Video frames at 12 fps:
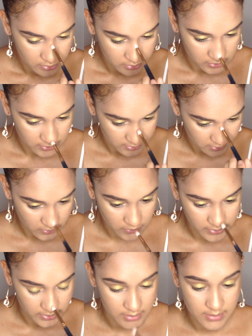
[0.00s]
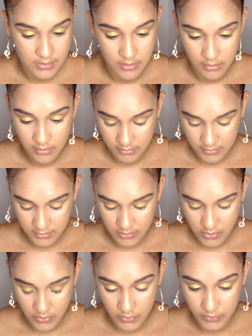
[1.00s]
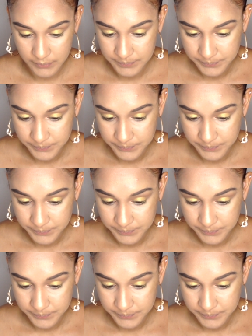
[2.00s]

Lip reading: just so it doesn't look so